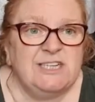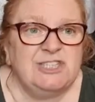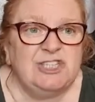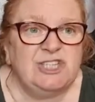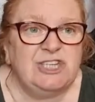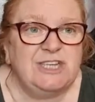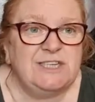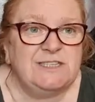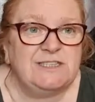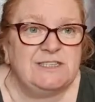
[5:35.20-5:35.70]

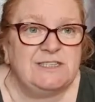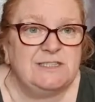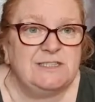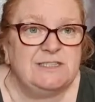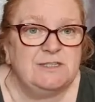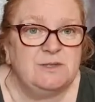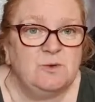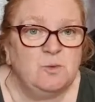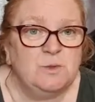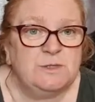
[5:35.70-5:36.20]

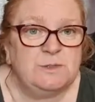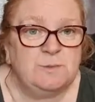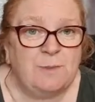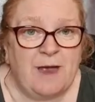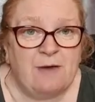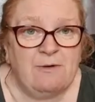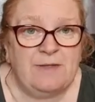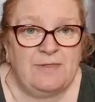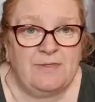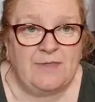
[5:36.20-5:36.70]
Jesus was
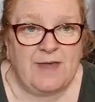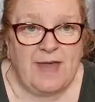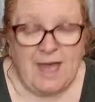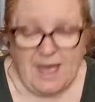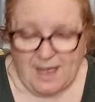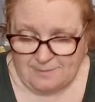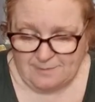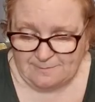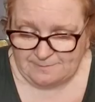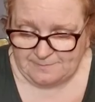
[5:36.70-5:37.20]
buried
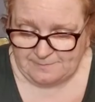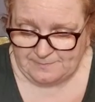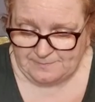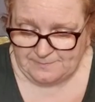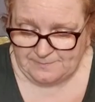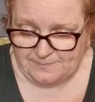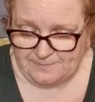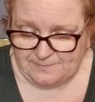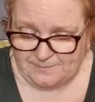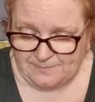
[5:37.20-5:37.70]
there,
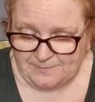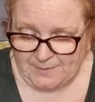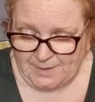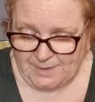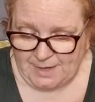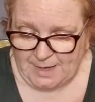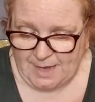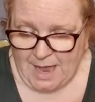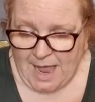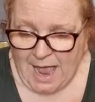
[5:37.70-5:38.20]

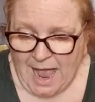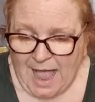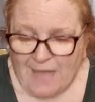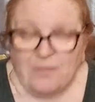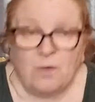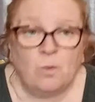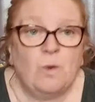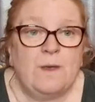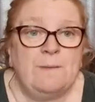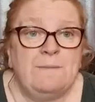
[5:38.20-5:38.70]
and
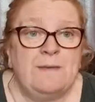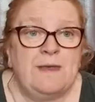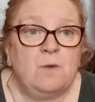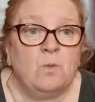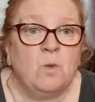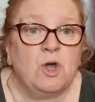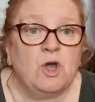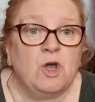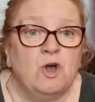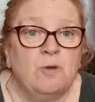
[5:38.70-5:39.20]
the women
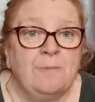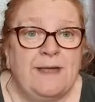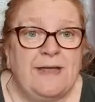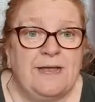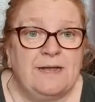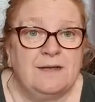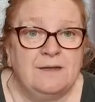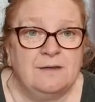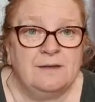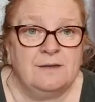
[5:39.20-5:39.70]
were
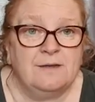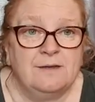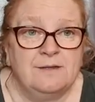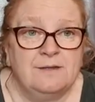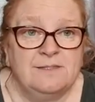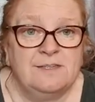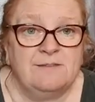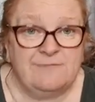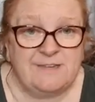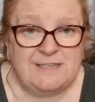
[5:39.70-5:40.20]
coming
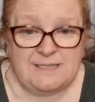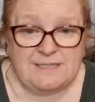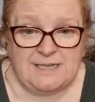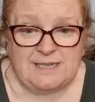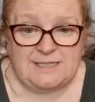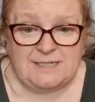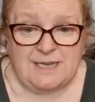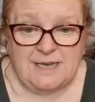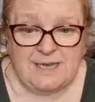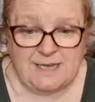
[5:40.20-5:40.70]
to
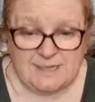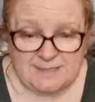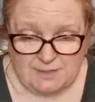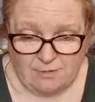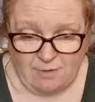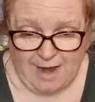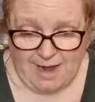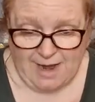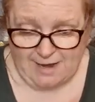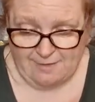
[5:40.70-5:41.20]
visit his
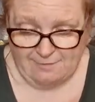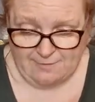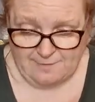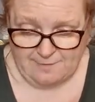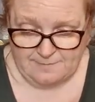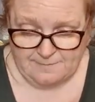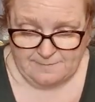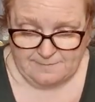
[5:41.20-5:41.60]
grave.